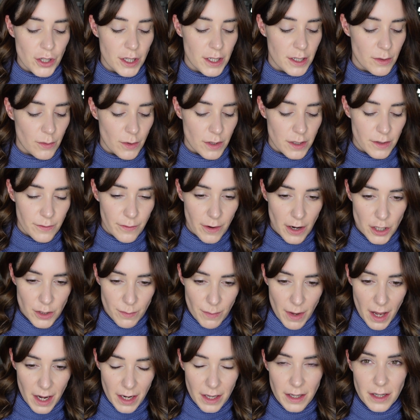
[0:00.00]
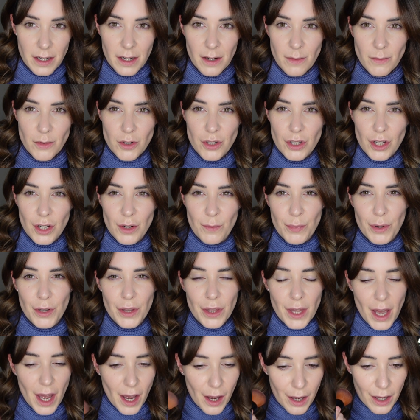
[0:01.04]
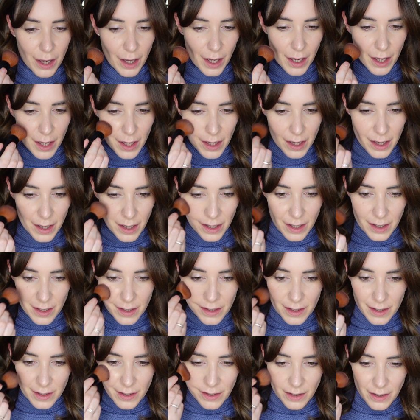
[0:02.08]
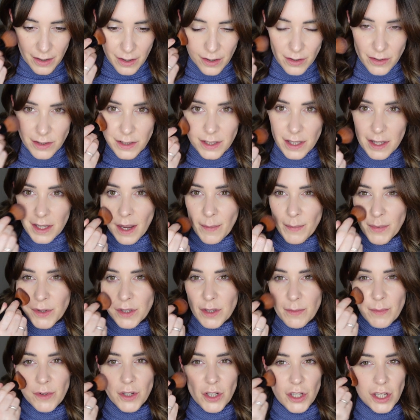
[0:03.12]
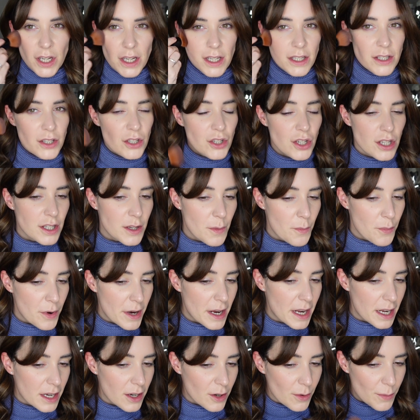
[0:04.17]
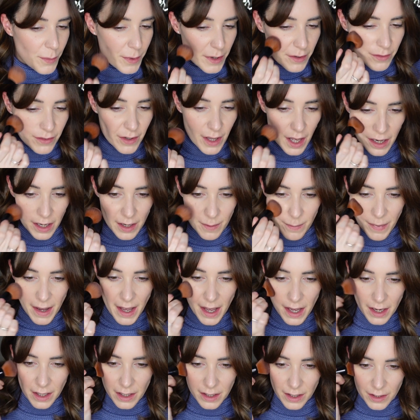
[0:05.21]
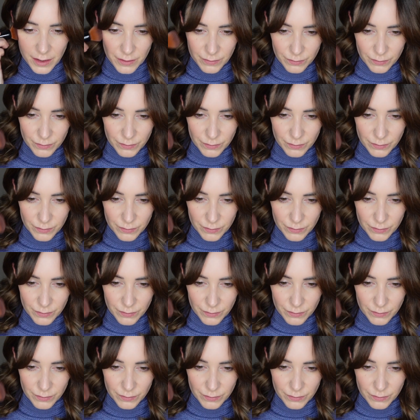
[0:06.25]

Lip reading: This one's Fresh Melon, and I'm just going to put that onto the uppers of my cheeks just to bring a little bit of colour back.